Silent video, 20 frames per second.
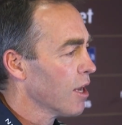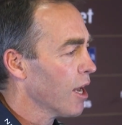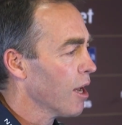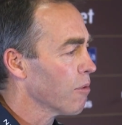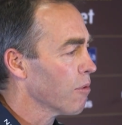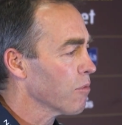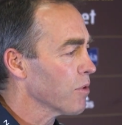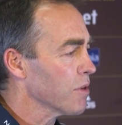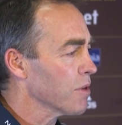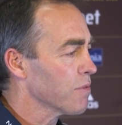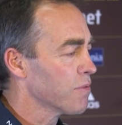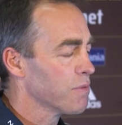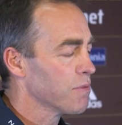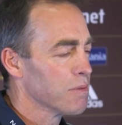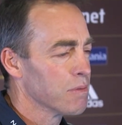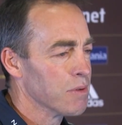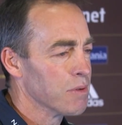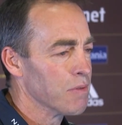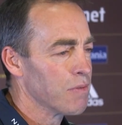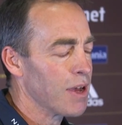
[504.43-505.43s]

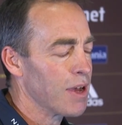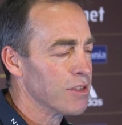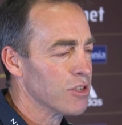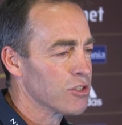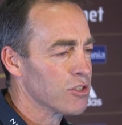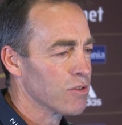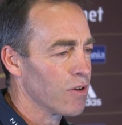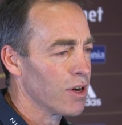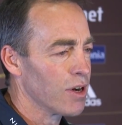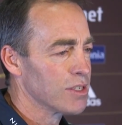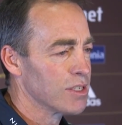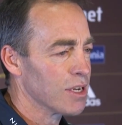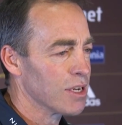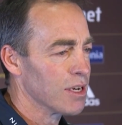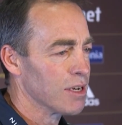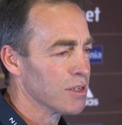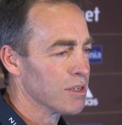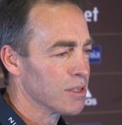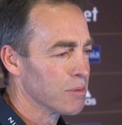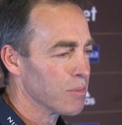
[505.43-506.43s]
we've had to try
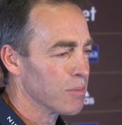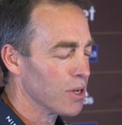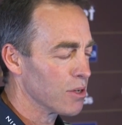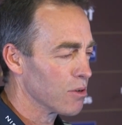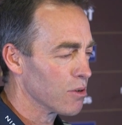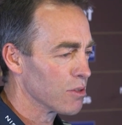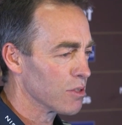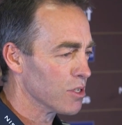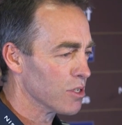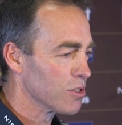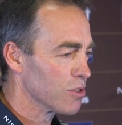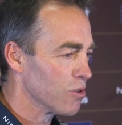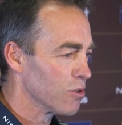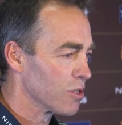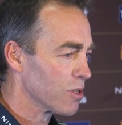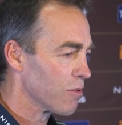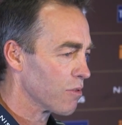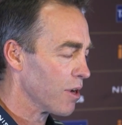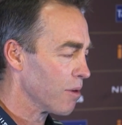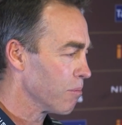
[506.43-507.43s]
to meet all this
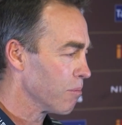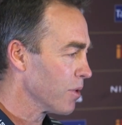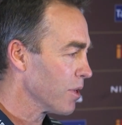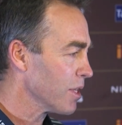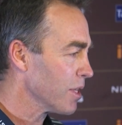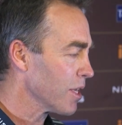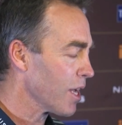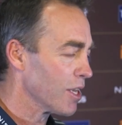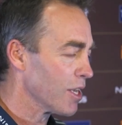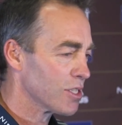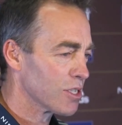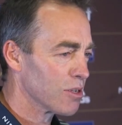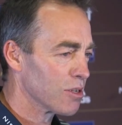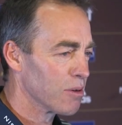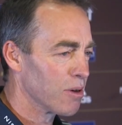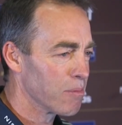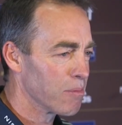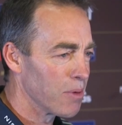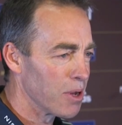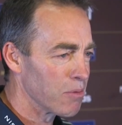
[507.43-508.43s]
talk around mediation.
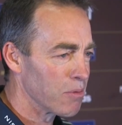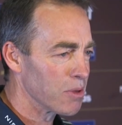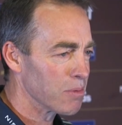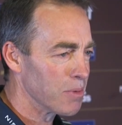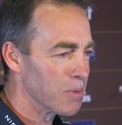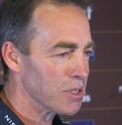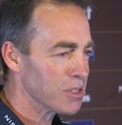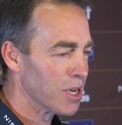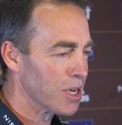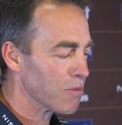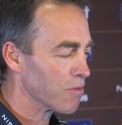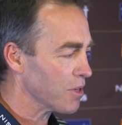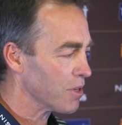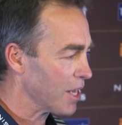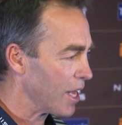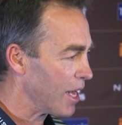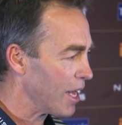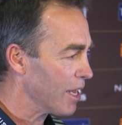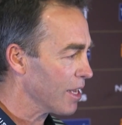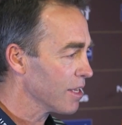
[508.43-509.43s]
I meet with Mitch every
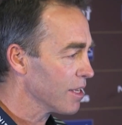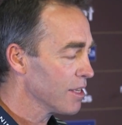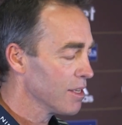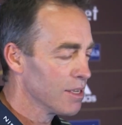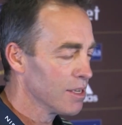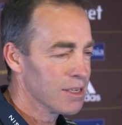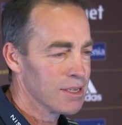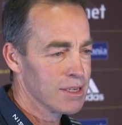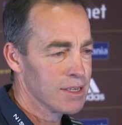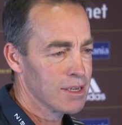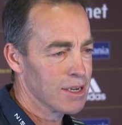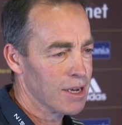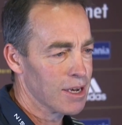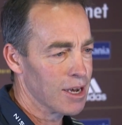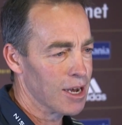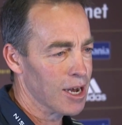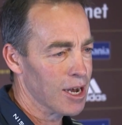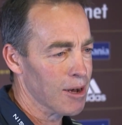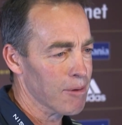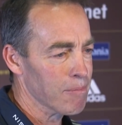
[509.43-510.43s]
day,
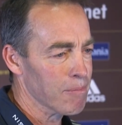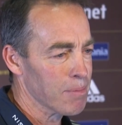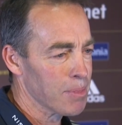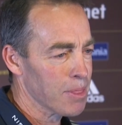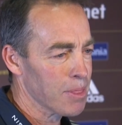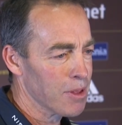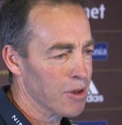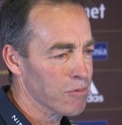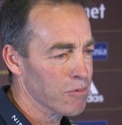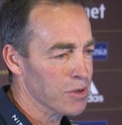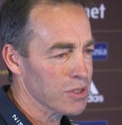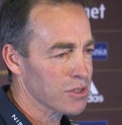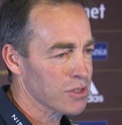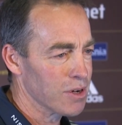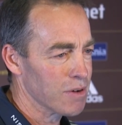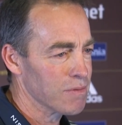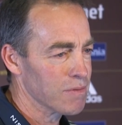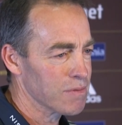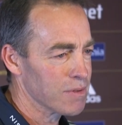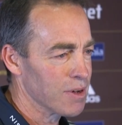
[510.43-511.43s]
of which
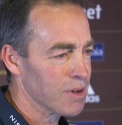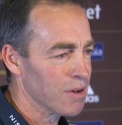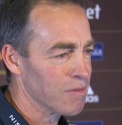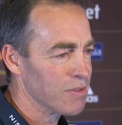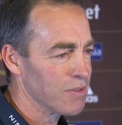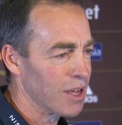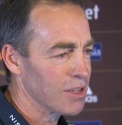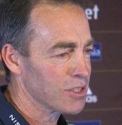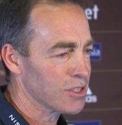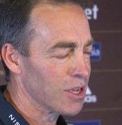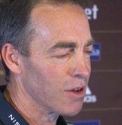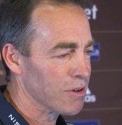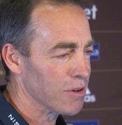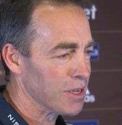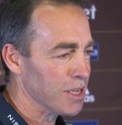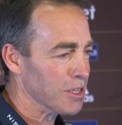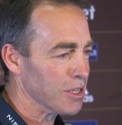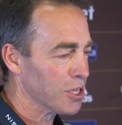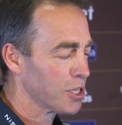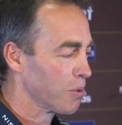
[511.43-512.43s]
I've done so
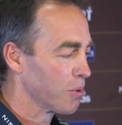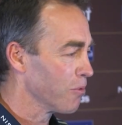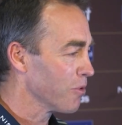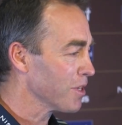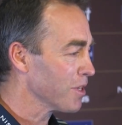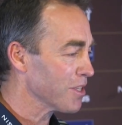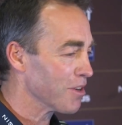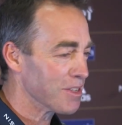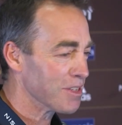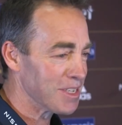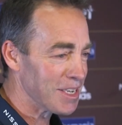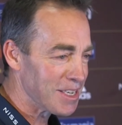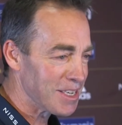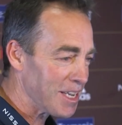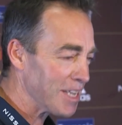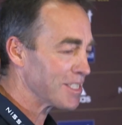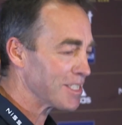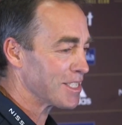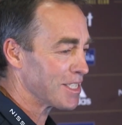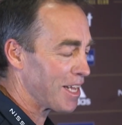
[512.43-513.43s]
again this morning. I did
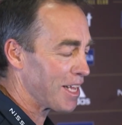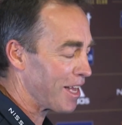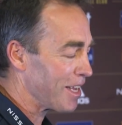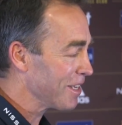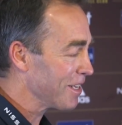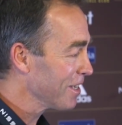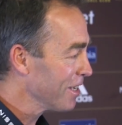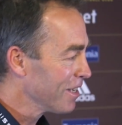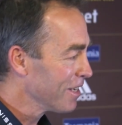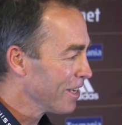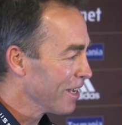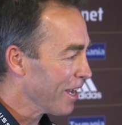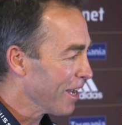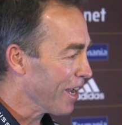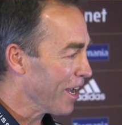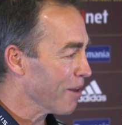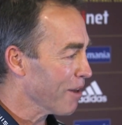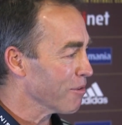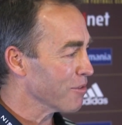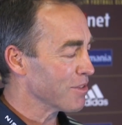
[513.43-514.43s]
yesterday.
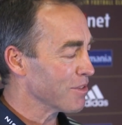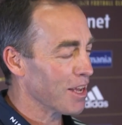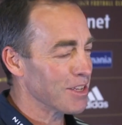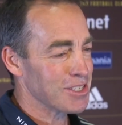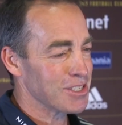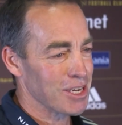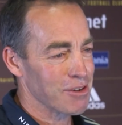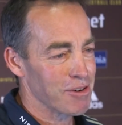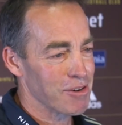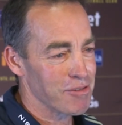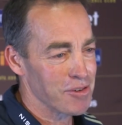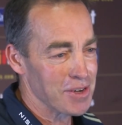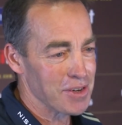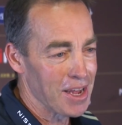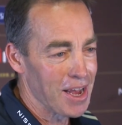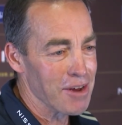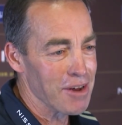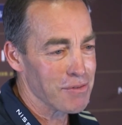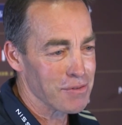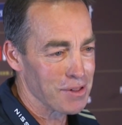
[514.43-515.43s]
I've done so every
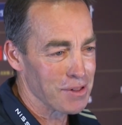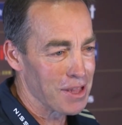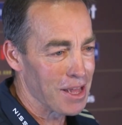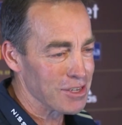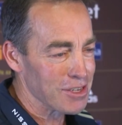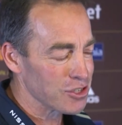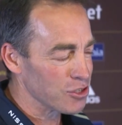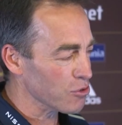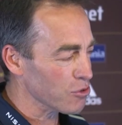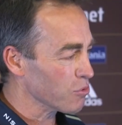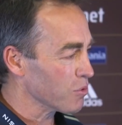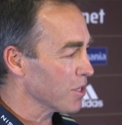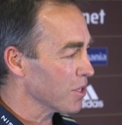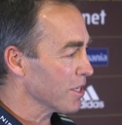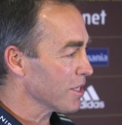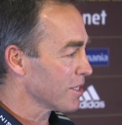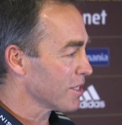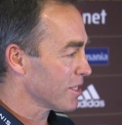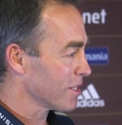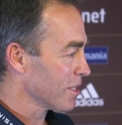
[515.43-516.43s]
day for the last 2
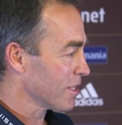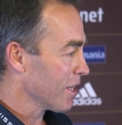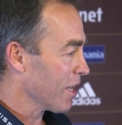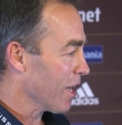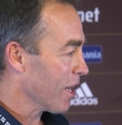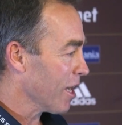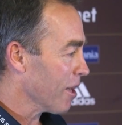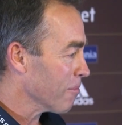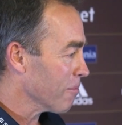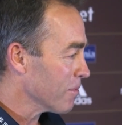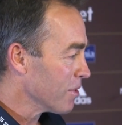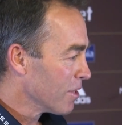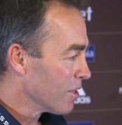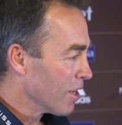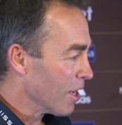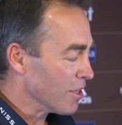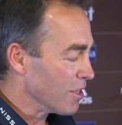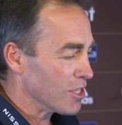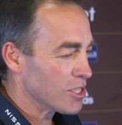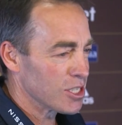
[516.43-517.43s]
weeks. And
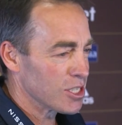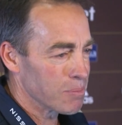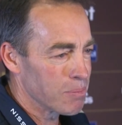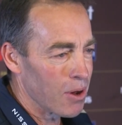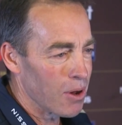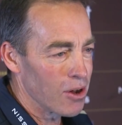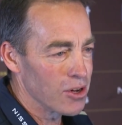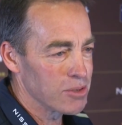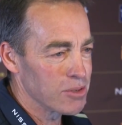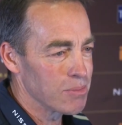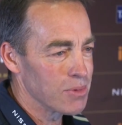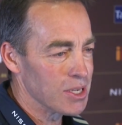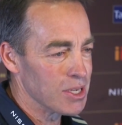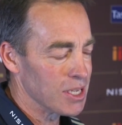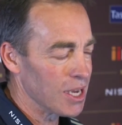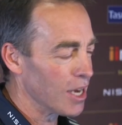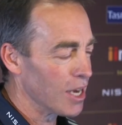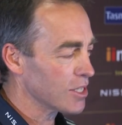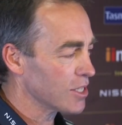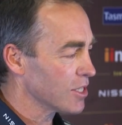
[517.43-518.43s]
this supposed
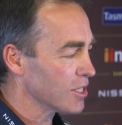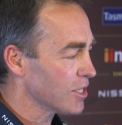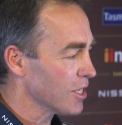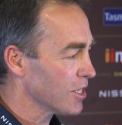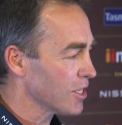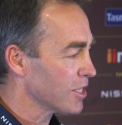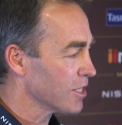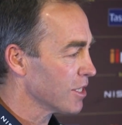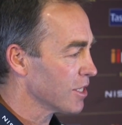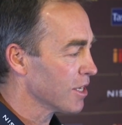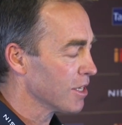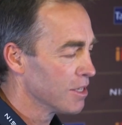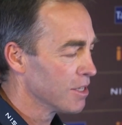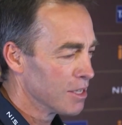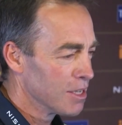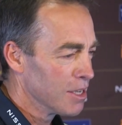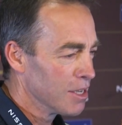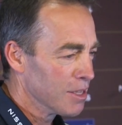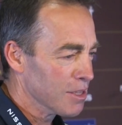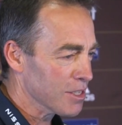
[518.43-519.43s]
mediation session, the
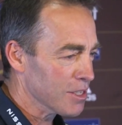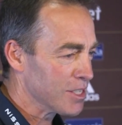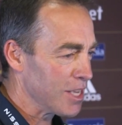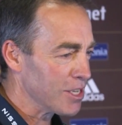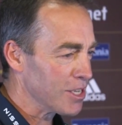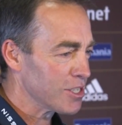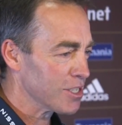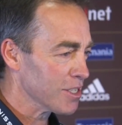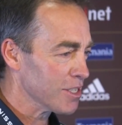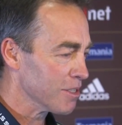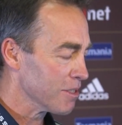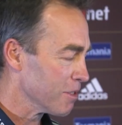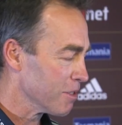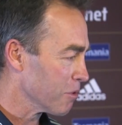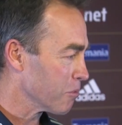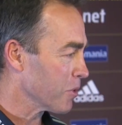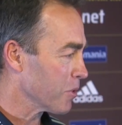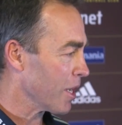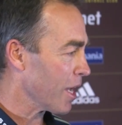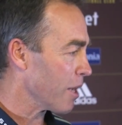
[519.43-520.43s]
session
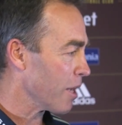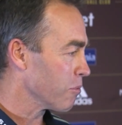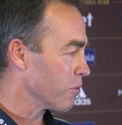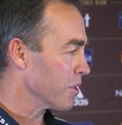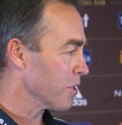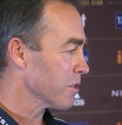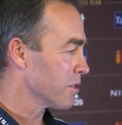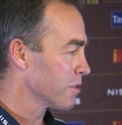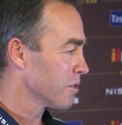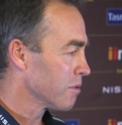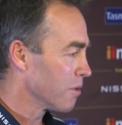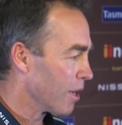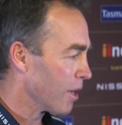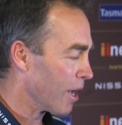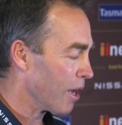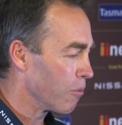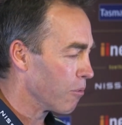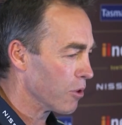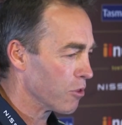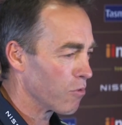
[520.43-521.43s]
that we had with
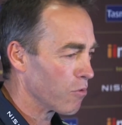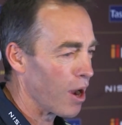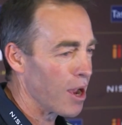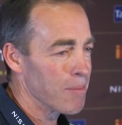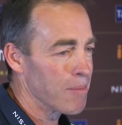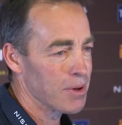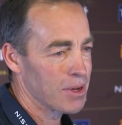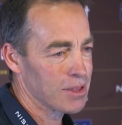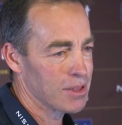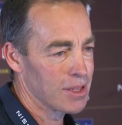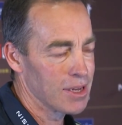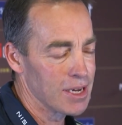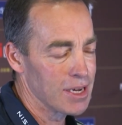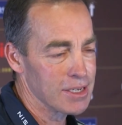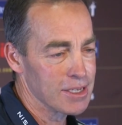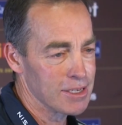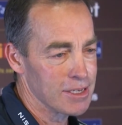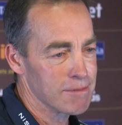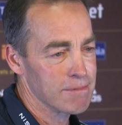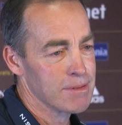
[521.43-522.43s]
Ray
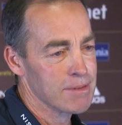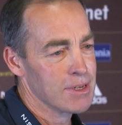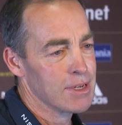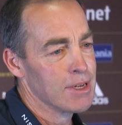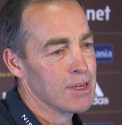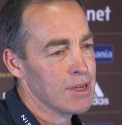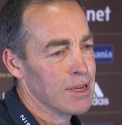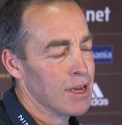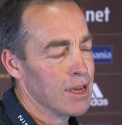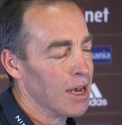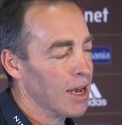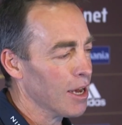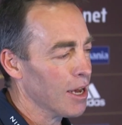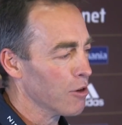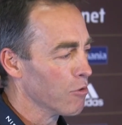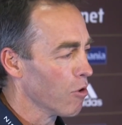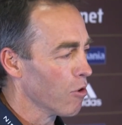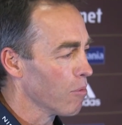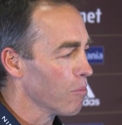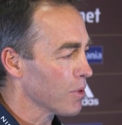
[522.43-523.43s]
McLean and
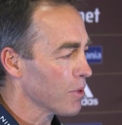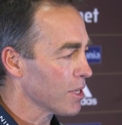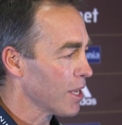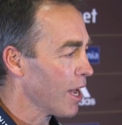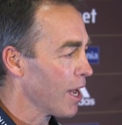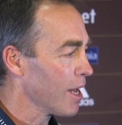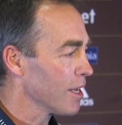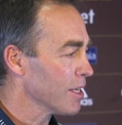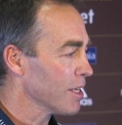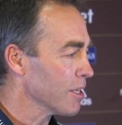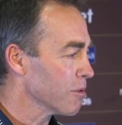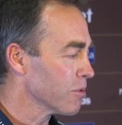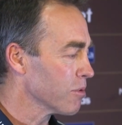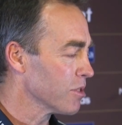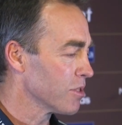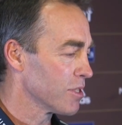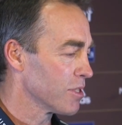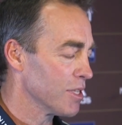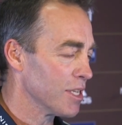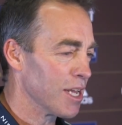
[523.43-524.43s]
Rob McCartney
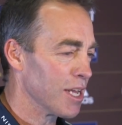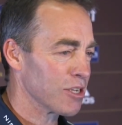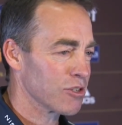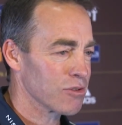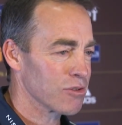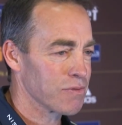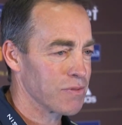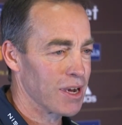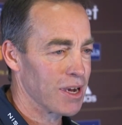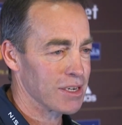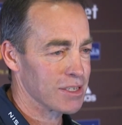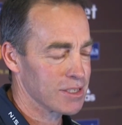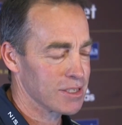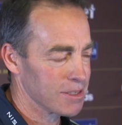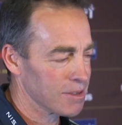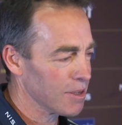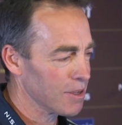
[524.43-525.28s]
was, in actual fact,